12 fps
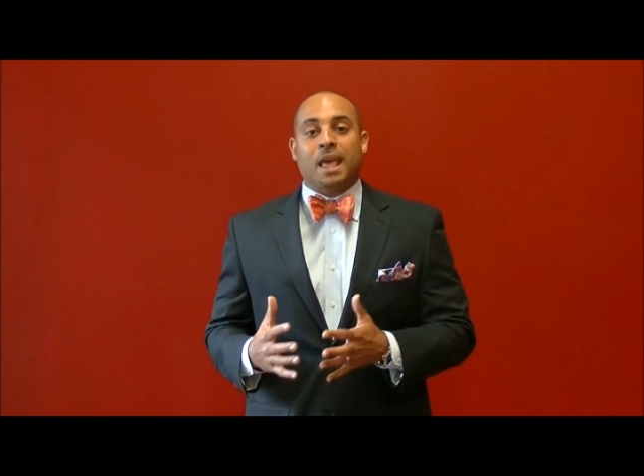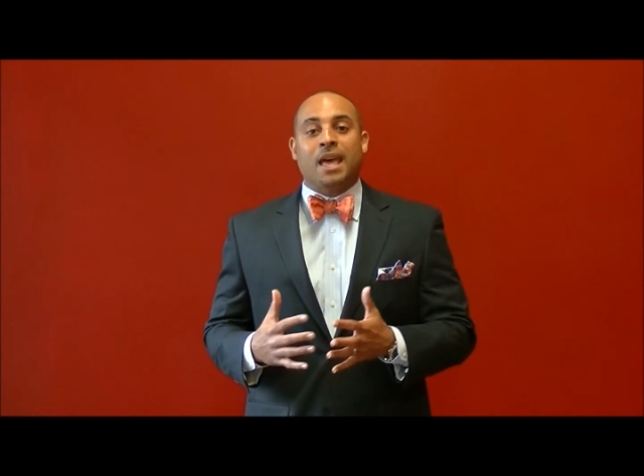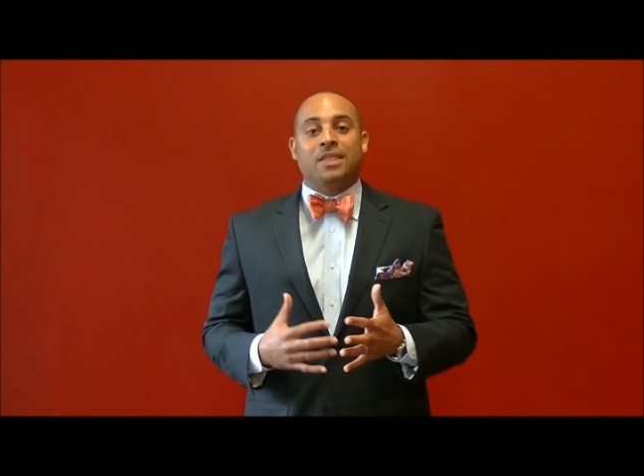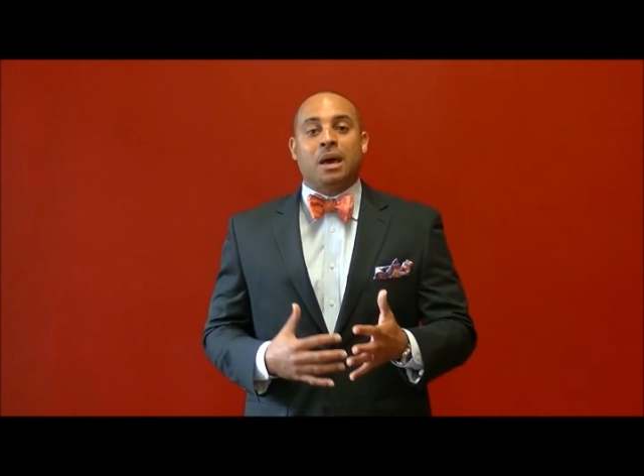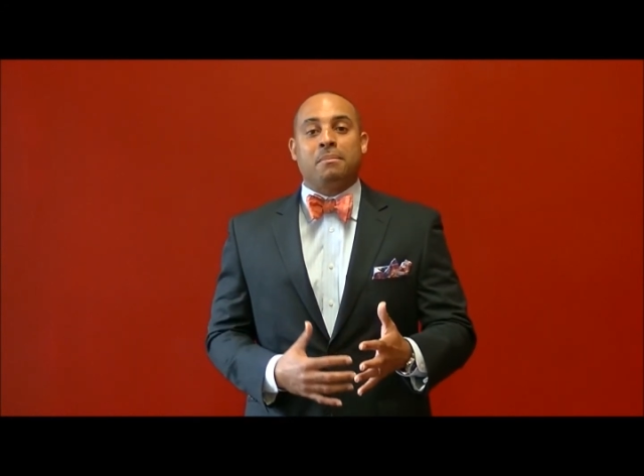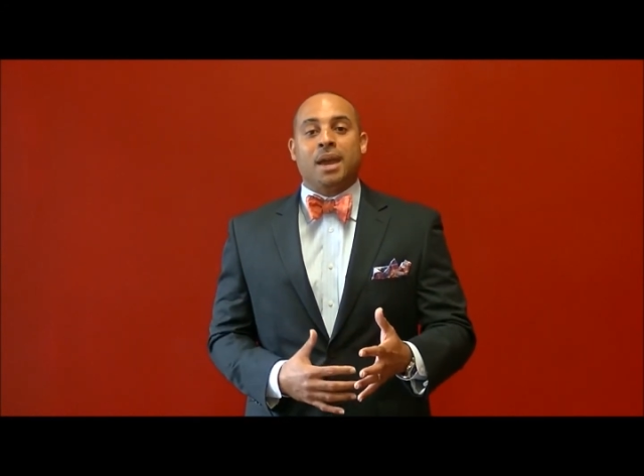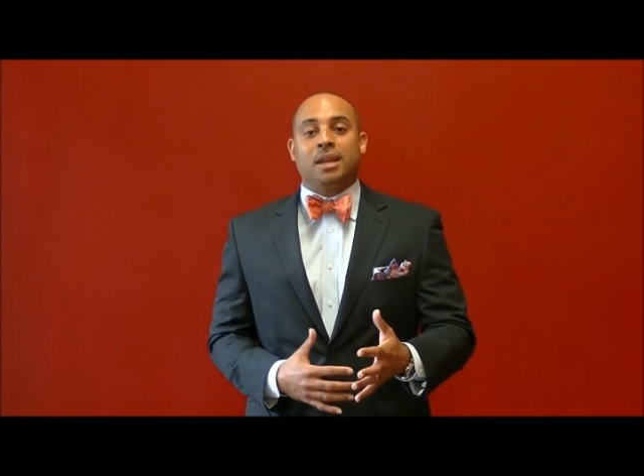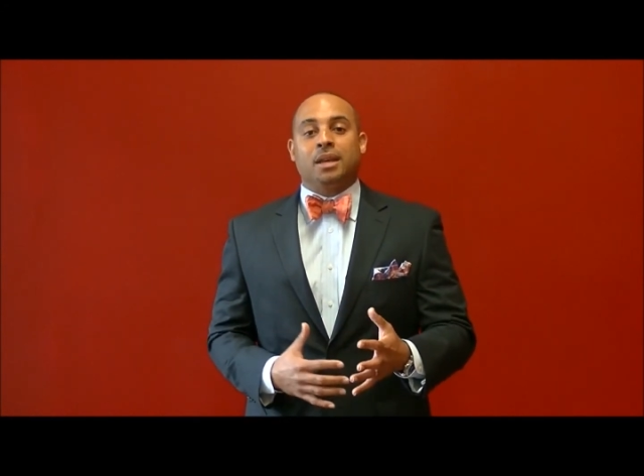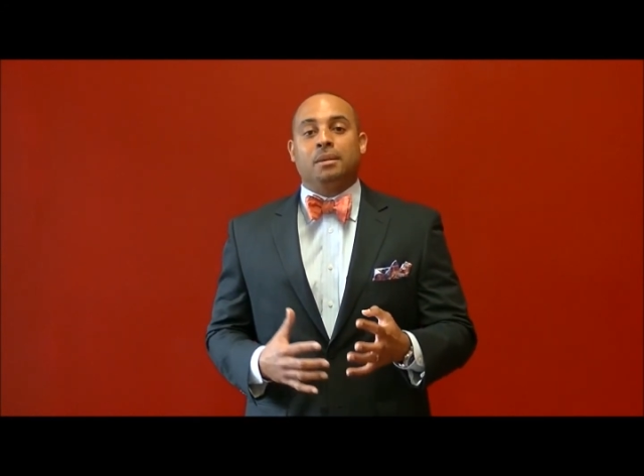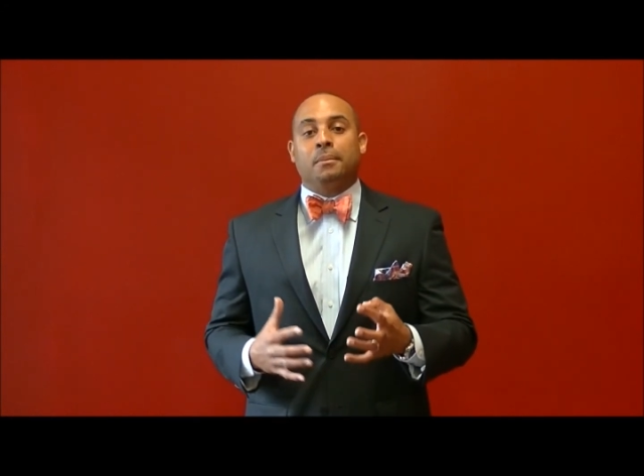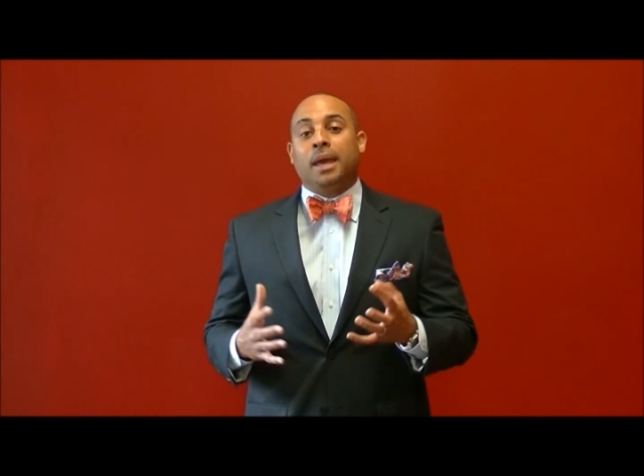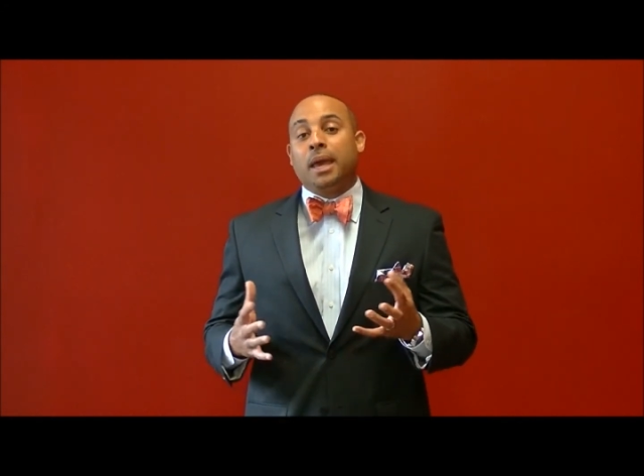that made
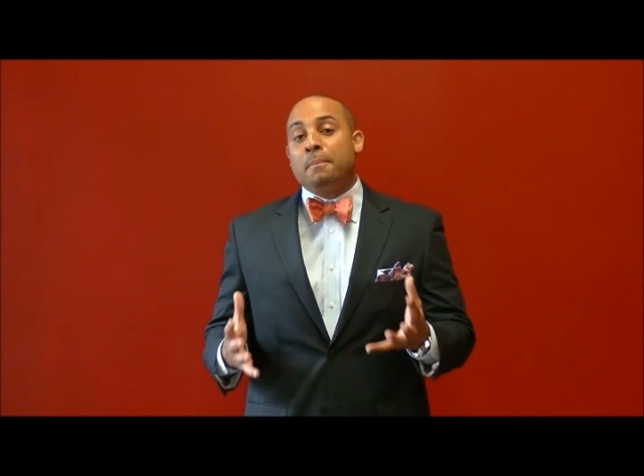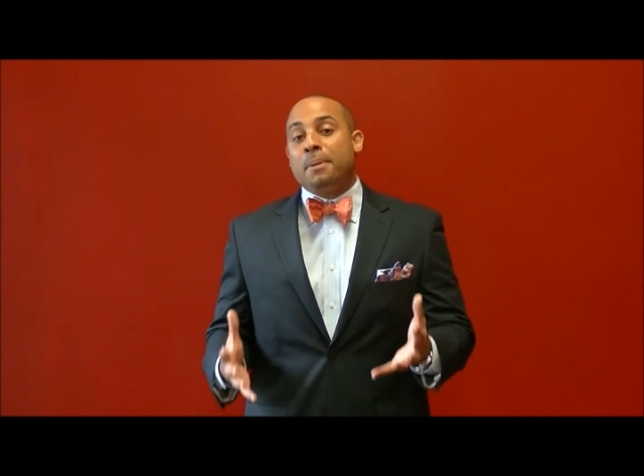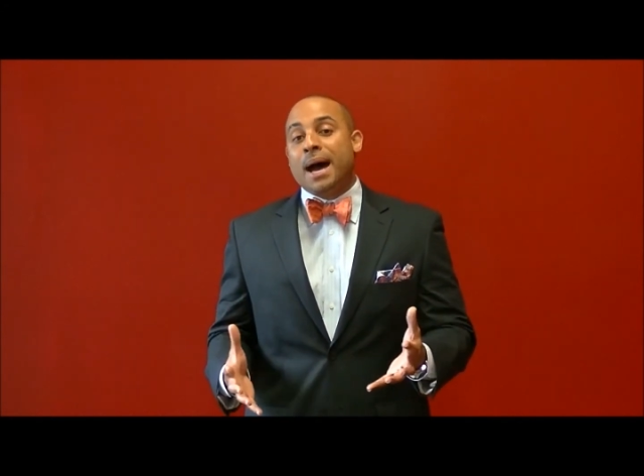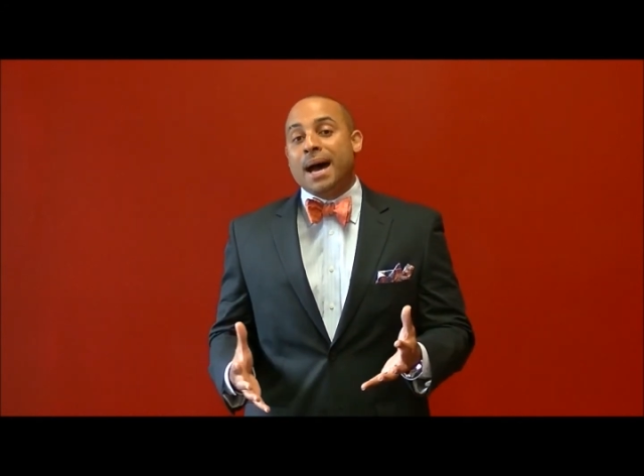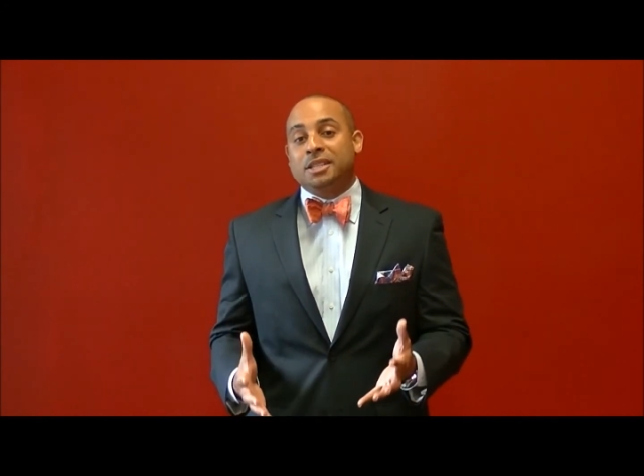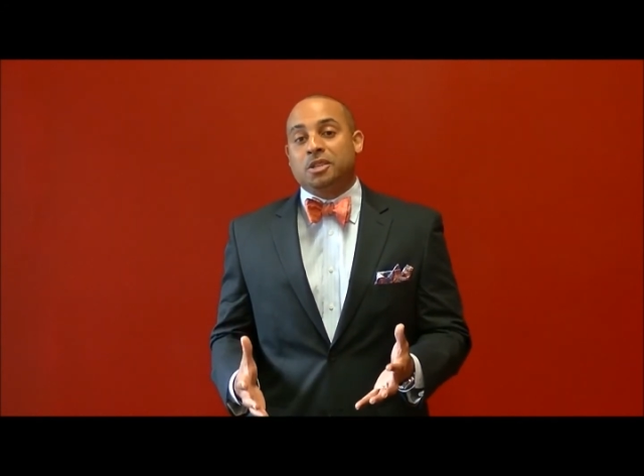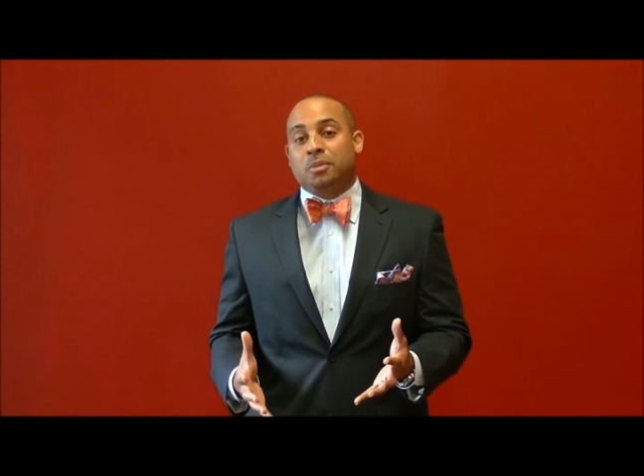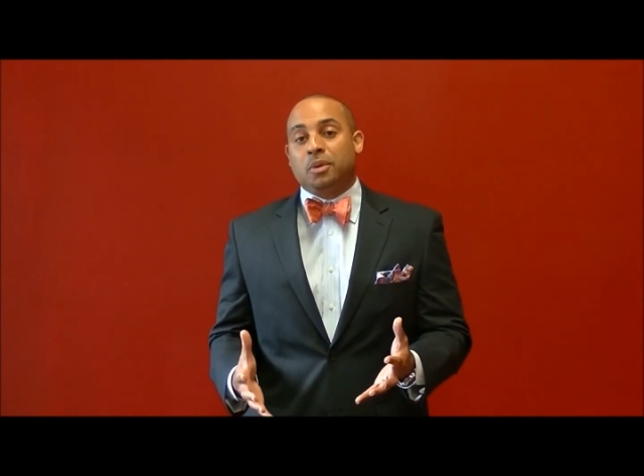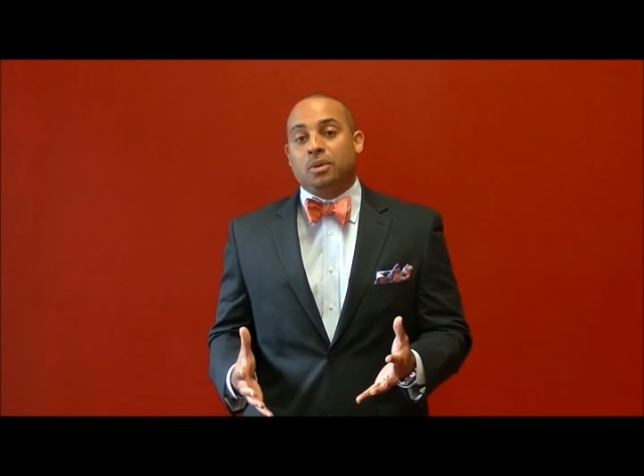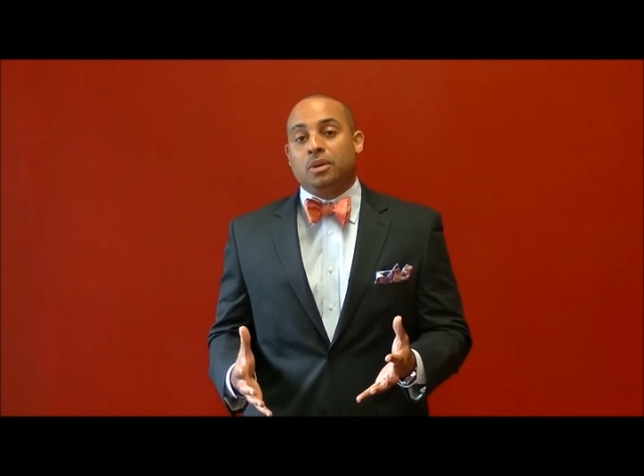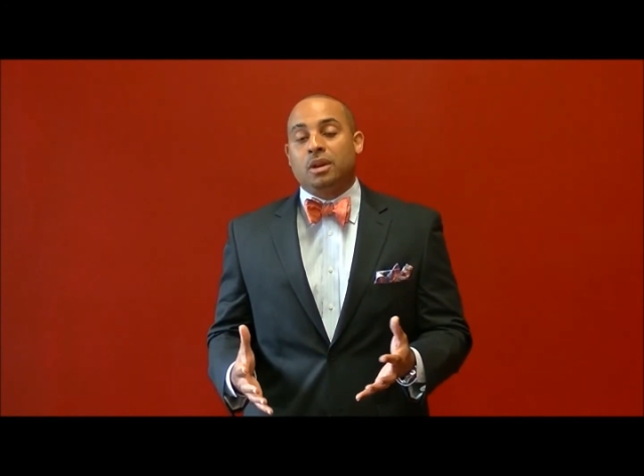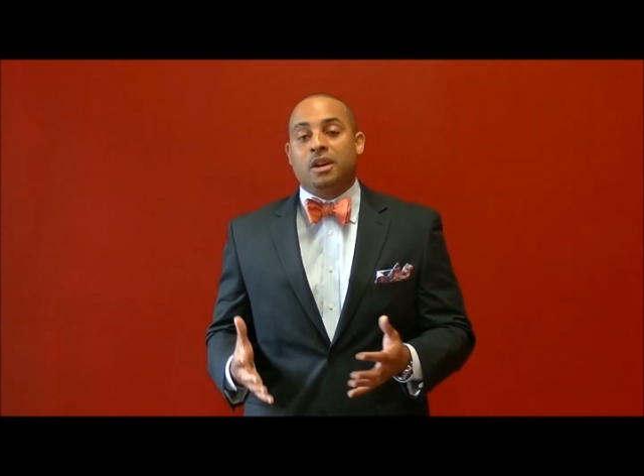it impossible